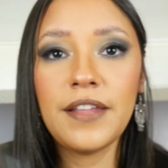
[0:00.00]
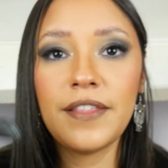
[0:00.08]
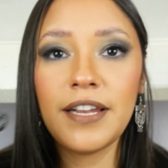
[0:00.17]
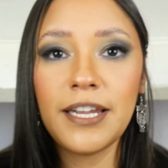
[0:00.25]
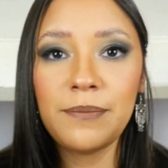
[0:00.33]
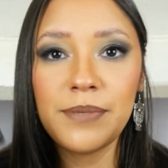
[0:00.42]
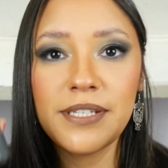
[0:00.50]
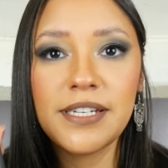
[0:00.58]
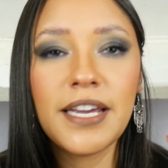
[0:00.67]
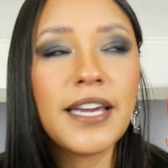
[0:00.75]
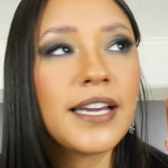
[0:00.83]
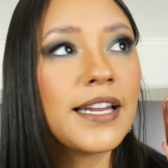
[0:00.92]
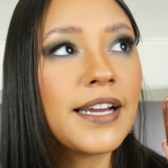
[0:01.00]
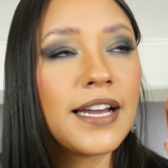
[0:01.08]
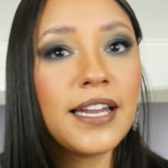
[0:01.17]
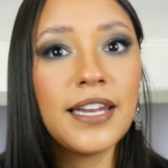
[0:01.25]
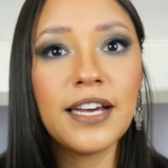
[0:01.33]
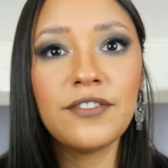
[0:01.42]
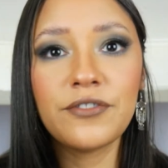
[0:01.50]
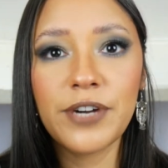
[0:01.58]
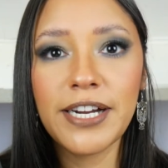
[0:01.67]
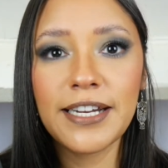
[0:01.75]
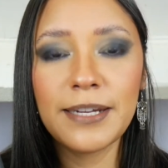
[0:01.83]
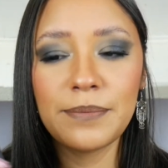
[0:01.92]
the lipstick. Like, I love
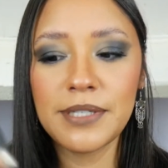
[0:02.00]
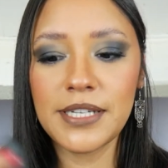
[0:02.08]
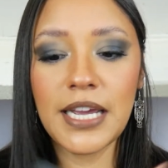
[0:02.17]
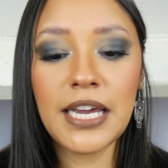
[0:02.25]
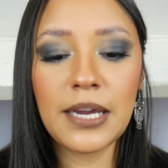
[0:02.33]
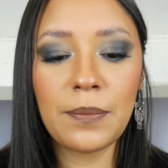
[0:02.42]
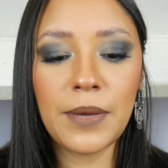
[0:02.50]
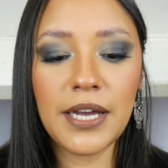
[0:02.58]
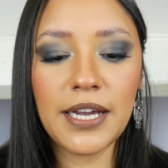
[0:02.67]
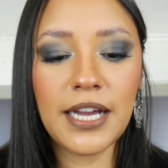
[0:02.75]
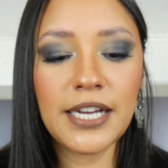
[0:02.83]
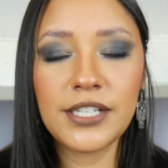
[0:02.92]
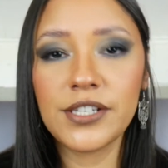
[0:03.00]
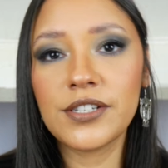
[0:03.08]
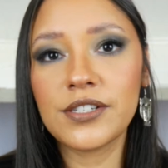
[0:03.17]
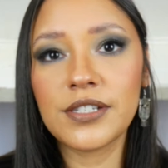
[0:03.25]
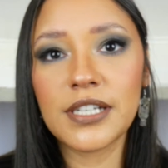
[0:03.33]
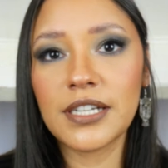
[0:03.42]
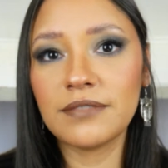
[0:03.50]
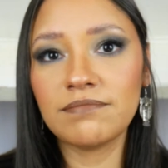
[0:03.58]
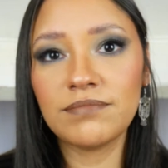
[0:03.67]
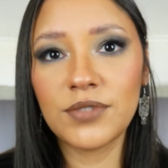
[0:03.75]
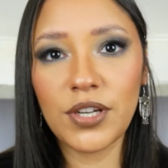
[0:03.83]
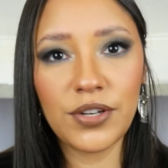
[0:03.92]
red lipstick, but I just
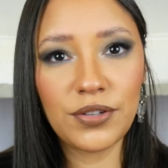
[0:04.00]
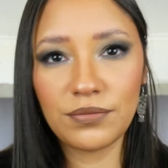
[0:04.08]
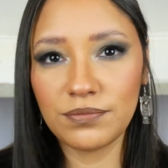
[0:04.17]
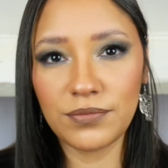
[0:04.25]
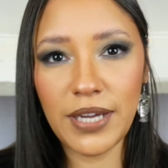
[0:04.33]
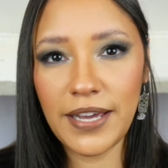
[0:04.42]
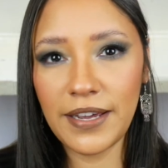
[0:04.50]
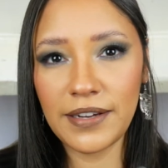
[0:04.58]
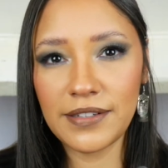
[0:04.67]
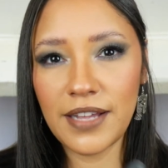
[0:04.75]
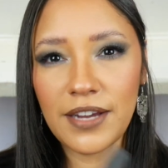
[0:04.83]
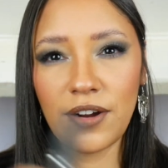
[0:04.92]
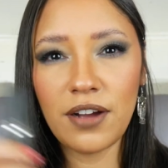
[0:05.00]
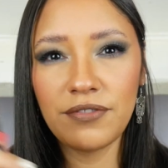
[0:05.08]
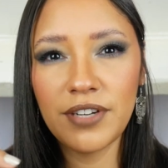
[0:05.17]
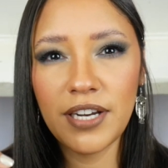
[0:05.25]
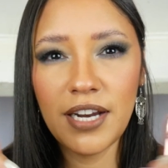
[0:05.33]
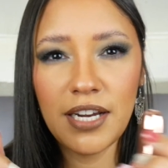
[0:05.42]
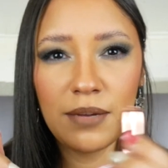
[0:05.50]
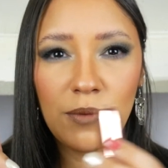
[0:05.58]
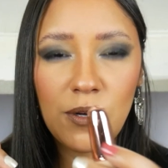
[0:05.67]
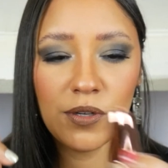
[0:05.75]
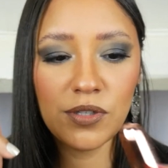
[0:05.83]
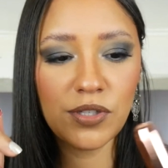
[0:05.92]
don't wear it that often anymore.